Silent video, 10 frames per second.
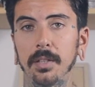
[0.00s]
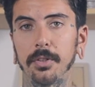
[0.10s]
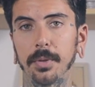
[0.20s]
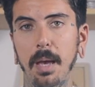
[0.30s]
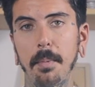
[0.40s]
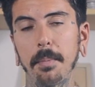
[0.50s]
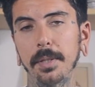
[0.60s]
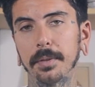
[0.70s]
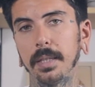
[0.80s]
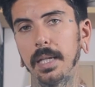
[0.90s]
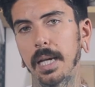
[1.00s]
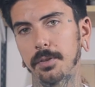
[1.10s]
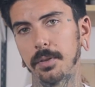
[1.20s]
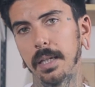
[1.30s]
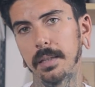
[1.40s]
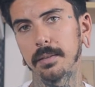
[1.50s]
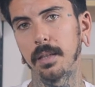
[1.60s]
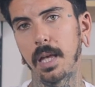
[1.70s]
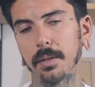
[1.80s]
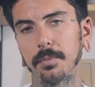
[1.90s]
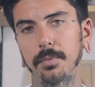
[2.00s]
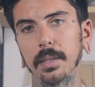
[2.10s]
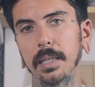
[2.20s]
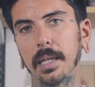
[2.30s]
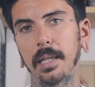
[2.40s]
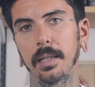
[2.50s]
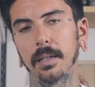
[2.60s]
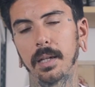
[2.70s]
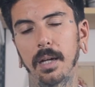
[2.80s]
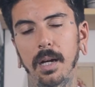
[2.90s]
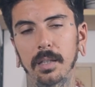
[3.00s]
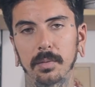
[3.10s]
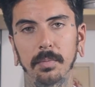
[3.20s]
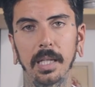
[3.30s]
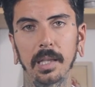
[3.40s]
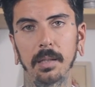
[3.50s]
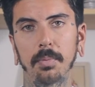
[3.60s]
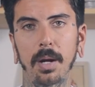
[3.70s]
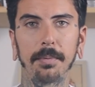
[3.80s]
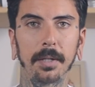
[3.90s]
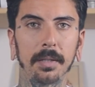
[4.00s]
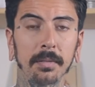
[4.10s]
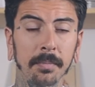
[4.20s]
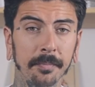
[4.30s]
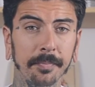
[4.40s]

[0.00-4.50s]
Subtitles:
So chamomile tea actually has a lot of really awesome healing properties.